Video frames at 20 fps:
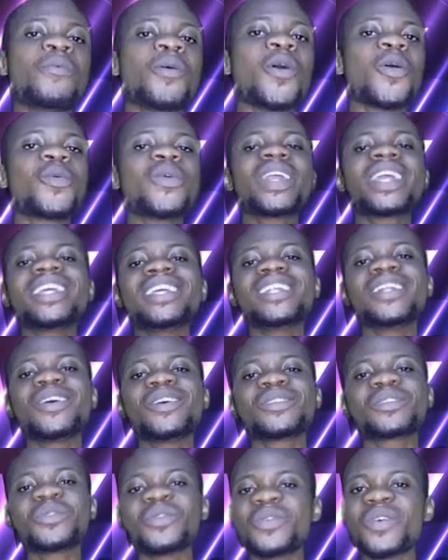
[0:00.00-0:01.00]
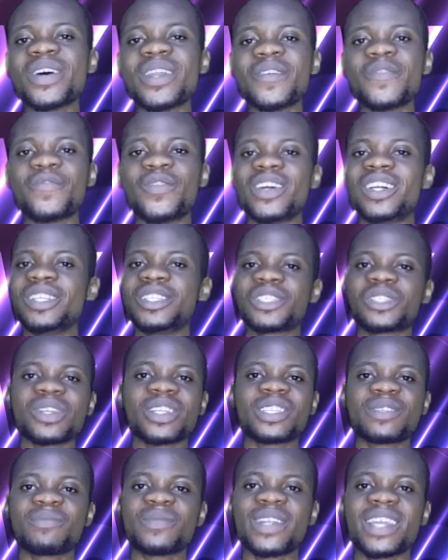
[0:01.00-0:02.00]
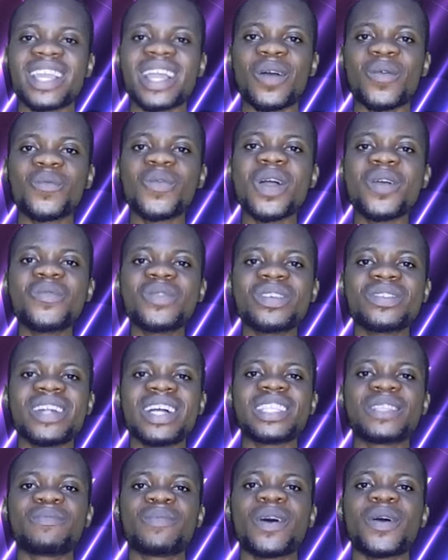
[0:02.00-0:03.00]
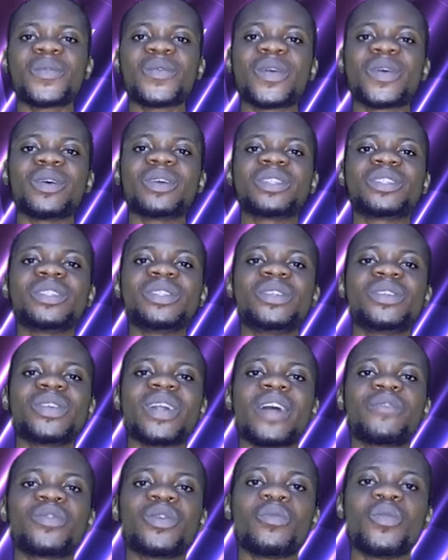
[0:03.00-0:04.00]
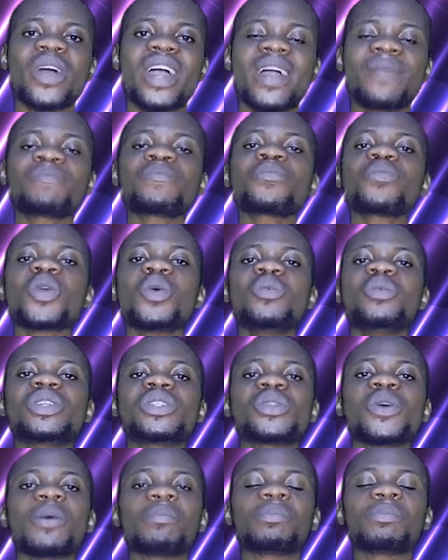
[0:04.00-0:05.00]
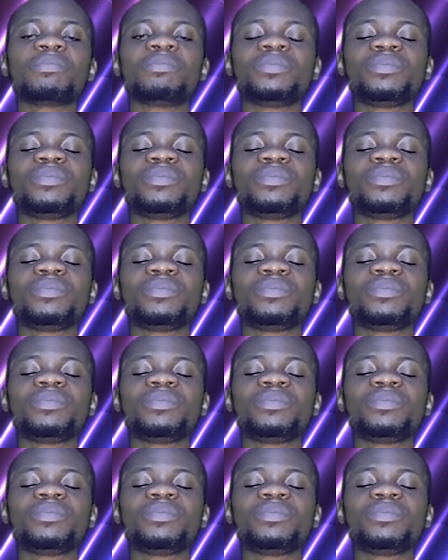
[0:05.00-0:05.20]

But quickly let's go on a very short break, and when we're right back, we'll continue right from where we stopped.